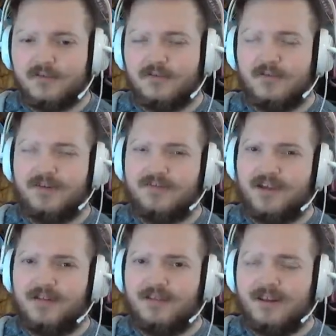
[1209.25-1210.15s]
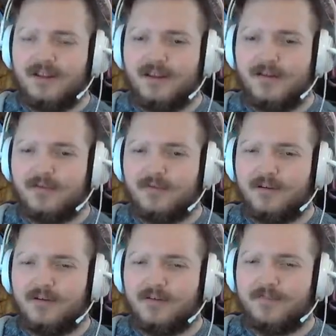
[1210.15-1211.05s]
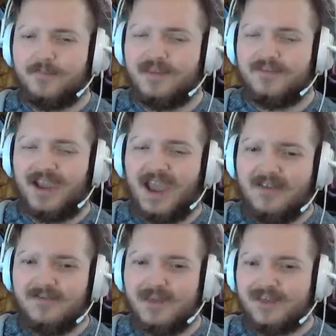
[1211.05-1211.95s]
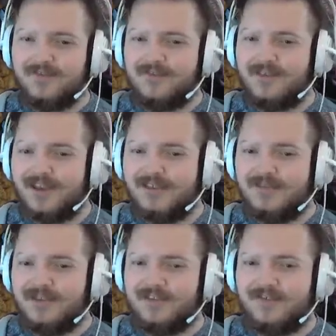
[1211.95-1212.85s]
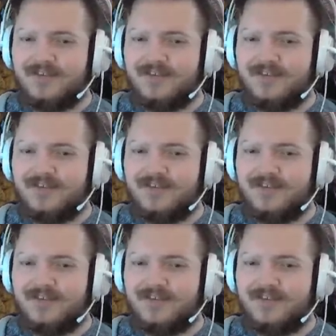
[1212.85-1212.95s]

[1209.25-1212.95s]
So I've kind of laid it out to where if I have a mastery haste piece,